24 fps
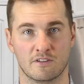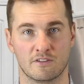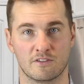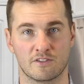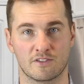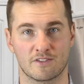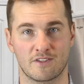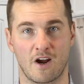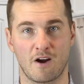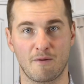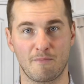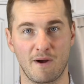
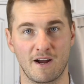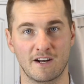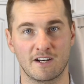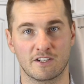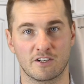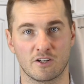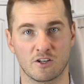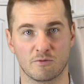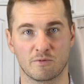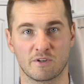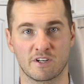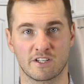Start by
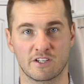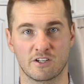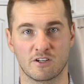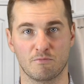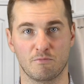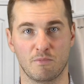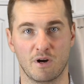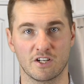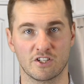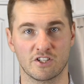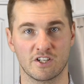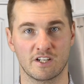determining your
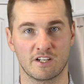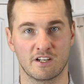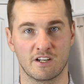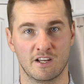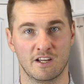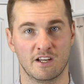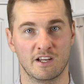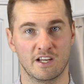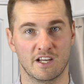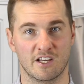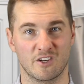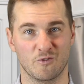budget
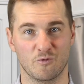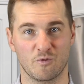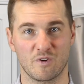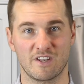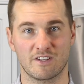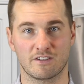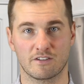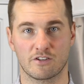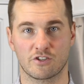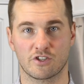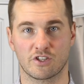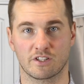and
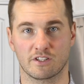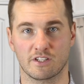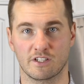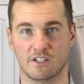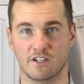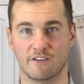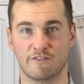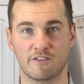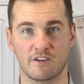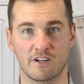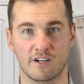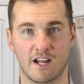researching the
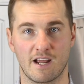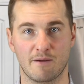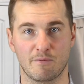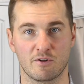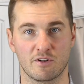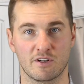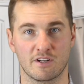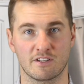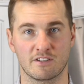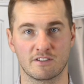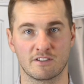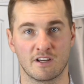different
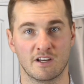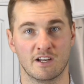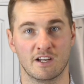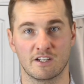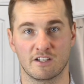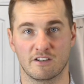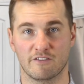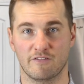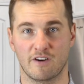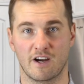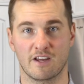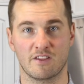neighborhoods
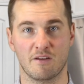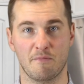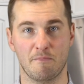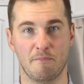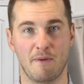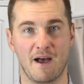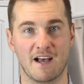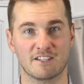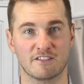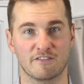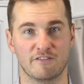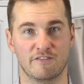to find the
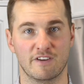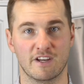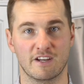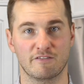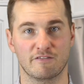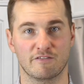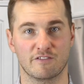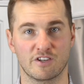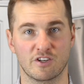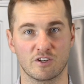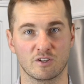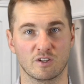best
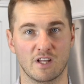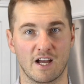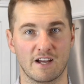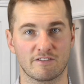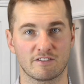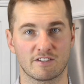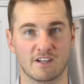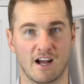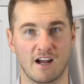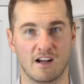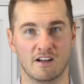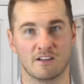fit for your
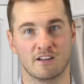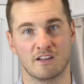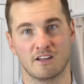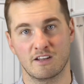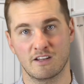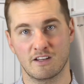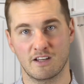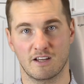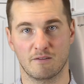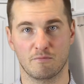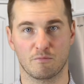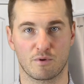lifestyle
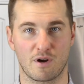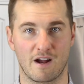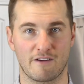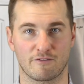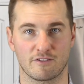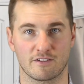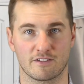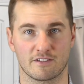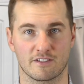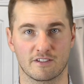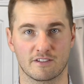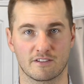and
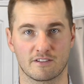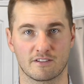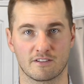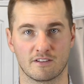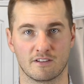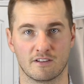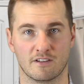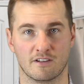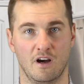preferences.